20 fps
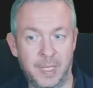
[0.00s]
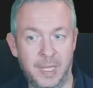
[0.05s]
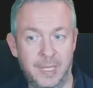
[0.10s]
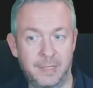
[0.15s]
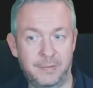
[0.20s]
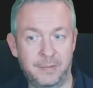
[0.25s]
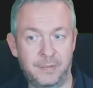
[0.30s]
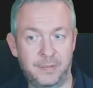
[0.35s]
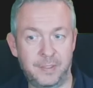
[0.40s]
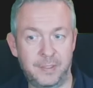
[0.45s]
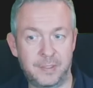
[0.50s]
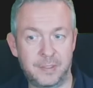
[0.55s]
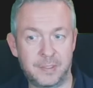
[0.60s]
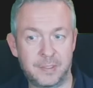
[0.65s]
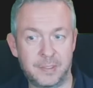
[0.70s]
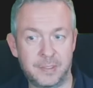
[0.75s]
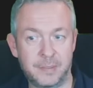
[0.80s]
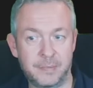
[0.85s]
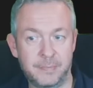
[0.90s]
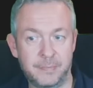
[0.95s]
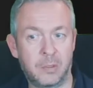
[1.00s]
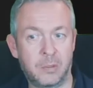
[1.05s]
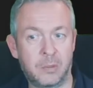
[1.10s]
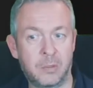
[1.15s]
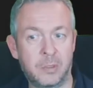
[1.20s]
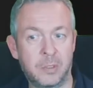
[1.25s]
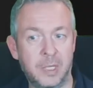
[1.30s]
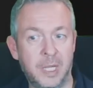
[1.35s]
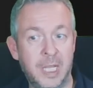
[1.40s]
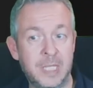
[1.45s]
entities,
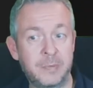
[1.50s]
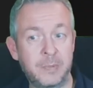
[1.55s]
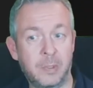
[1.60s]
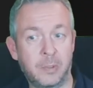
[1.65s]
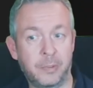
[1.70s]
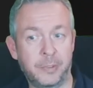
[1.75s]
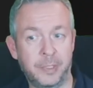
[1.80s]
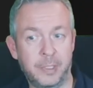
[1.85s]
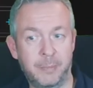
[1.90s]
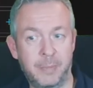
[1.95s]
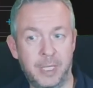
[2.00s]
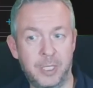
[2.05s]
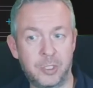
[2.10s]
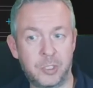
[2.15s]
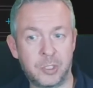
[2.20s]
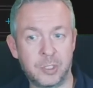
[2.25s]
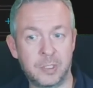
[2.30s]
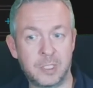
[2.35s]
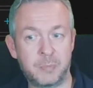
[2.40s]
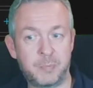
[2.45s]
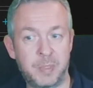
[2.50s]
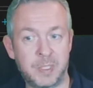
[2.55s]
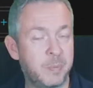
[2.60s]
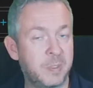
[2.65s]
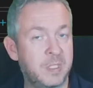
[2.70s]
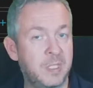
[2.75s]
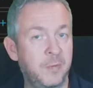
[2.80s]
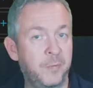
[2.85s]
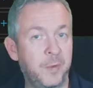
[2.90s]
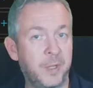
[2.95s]
or as we already mentioned,
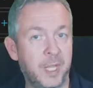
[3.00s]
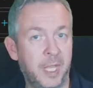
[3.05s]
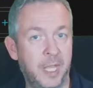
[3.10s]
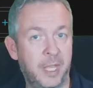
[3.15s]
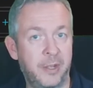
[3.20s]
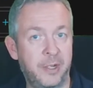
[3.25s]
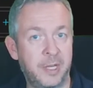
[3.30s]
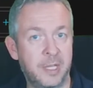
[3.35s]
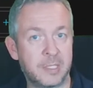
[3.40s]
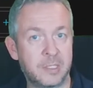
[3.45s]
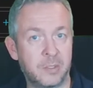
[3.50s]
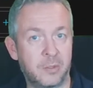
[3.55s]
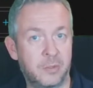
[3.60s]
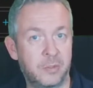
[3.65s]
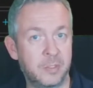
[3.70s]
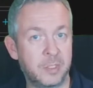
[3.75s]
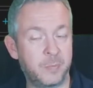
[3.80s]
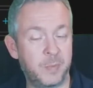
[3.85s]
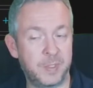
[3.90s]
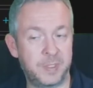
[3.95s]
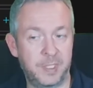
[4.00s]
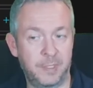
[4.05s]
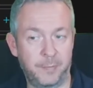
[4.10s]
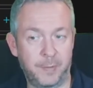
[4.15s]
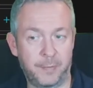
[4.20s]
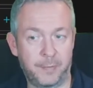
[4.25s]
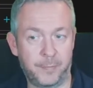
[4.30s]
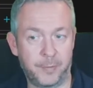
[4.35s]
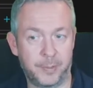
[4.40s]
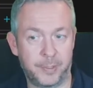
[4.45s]
specific areas on
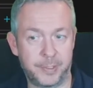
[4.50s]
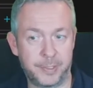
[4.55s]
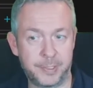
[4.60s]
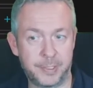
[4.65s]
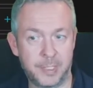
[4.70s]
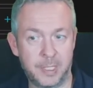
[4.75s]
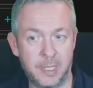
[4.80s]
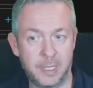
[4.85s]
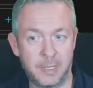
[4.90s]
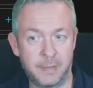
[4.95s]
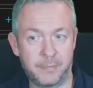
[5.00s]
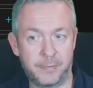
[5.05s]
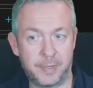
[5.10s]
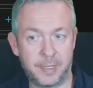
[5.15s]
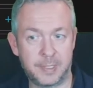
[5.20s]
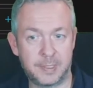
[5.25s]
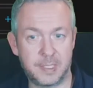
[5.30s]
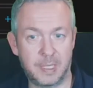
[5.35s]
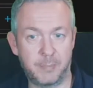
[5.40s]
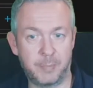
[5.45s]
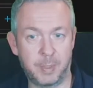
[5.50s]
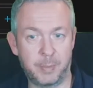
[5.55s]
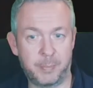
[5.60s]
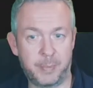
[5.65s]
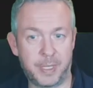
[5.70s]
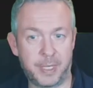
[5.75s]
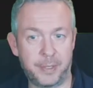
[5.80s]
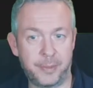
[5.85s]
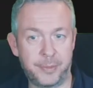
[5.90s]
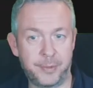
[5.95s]
specific floors. For example,
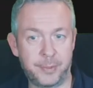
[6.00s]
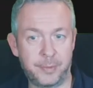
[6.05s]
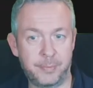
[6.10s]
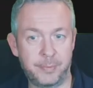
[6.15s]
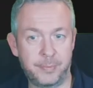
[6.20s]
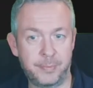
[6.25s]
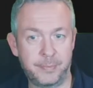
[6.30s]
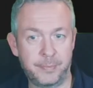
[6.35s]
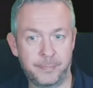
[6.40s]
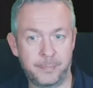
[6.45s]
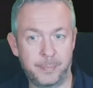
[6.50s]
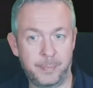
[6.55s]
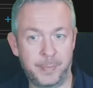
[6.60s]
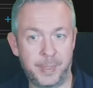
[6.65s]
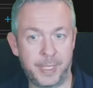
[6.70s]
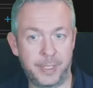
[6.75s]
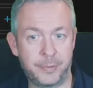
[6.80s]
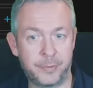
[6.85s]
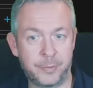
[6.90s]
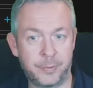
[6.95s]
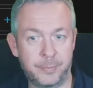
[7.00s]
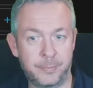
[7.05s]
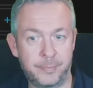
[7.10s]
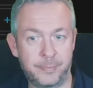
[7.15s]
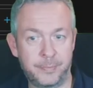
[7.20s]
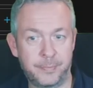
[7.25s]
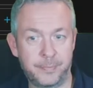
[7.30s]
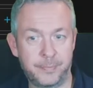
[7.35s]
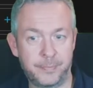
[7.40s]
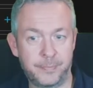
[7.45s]
bathroom,
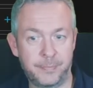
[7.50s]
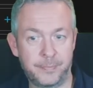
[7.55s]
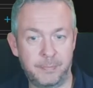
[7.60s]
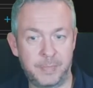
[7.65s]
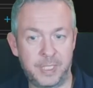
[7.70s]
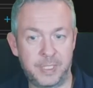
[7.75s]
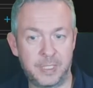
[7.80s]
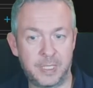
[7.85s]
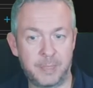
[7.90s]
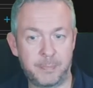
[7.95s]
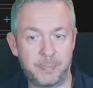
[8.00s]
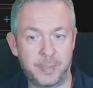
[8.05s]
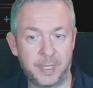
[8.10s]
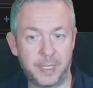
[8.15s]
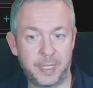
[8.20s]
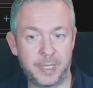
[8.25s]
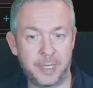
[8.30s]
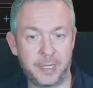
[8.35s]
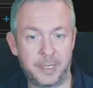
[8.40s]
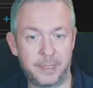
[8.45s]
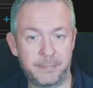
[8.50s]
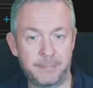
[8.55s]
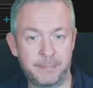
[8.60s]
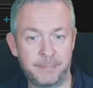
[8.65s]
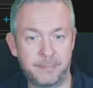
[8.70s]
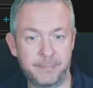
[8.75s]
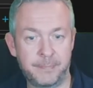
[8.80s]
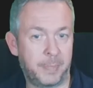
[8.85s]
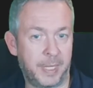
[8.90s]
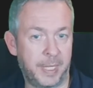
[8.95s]
bedroom, media player,
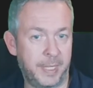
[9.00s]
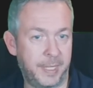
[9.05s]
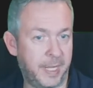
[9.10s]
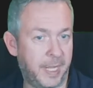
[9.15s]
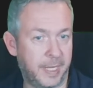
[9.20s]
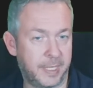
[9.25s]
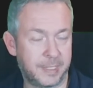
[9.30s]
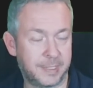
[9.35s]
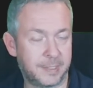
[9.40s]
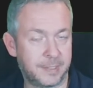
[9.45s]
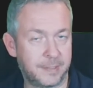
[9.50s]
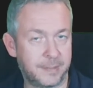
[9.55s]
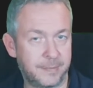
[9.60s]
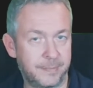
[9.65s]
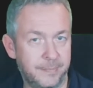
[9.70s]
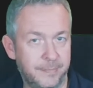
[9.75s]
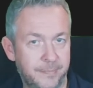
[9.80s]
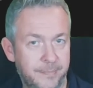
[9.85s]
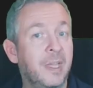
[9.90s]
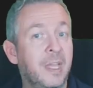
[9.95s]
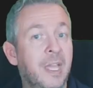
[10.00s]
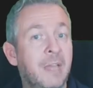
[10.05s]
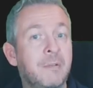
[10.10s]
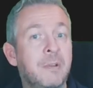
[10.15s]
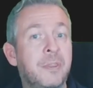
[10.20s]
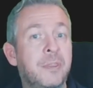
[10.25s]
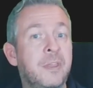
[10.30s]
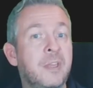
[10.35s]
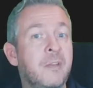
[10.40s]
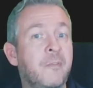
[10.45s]
play next.
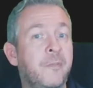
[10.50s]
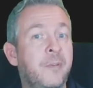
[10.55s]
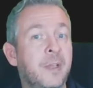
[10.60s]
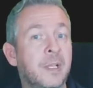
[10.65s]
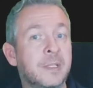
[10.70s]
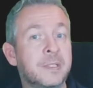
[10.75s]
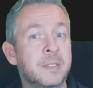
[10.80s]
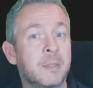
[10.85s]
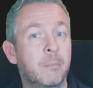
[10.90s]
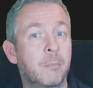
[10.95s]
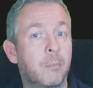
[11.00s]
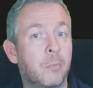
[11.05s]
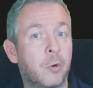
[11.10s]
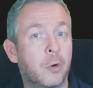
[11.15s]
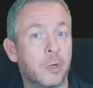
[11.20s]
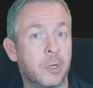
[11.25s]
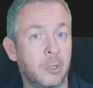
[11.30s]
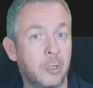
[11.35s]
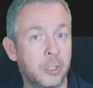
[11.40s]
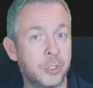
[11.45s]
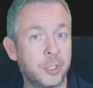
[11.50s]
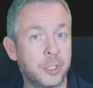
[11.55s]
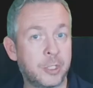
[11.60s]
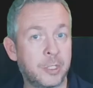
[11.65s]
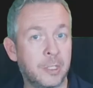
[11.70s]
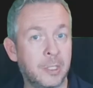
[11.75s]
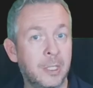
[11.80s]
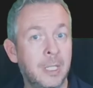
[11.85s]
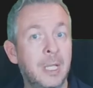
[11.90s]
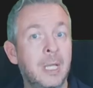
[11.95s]
Everything feels more
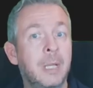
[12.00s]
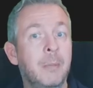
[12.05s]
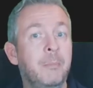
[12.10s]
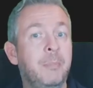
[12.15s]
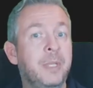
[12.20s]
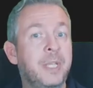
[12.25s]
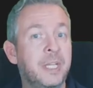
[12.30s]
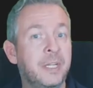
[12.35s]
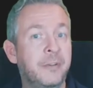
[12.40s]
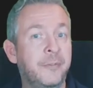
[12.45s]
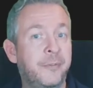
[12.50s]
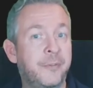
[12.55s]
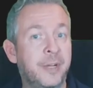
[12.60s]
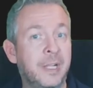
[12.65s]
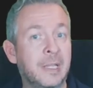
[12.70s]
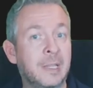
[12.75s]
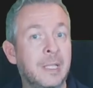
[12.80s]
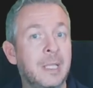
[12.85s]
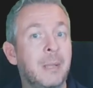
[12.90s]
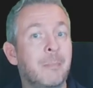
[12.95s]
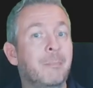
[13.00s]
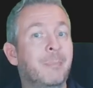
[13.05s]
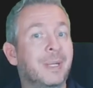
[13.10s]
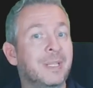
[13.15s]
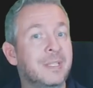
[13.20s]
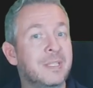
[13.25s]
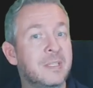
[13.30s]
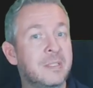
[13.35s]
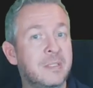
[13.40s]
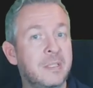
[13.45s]
logical, beginner friendly,
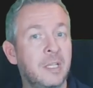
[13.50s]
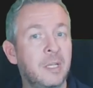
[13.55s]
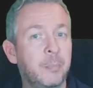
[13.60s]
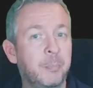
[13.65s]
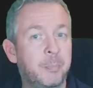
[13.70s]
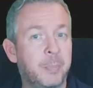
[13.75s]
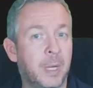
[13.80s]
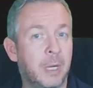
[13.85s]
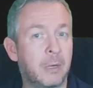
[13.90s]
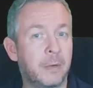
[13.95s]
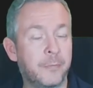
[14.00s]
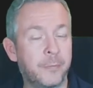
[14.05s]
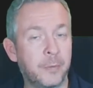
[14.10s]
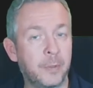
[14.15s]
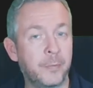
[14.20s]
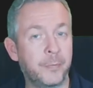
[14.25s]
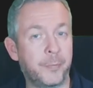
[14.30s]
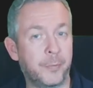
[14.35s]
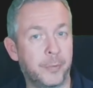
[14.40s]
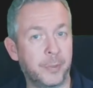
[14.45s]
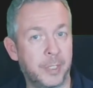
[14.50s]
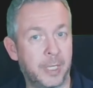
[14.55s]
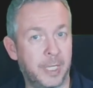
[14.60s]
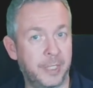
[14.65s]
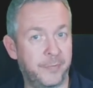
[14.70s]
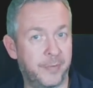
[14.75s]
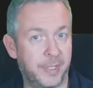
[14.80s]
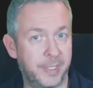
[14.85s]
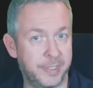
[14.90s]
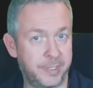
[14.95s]
but still powerful for
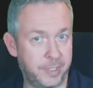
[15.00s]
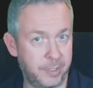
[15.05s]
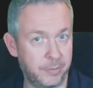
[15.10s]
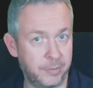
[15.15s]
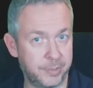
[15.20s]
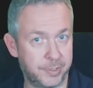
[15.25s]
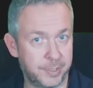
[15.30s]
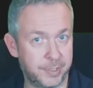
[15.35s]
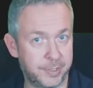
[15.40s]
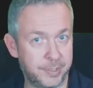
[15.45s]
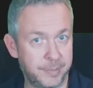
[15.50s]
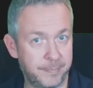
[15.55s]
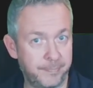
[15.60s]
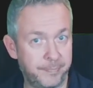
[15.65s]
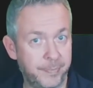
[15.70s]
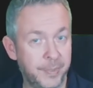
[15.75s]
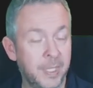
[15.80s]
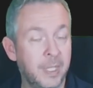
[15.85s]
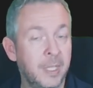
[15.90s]
advanced users.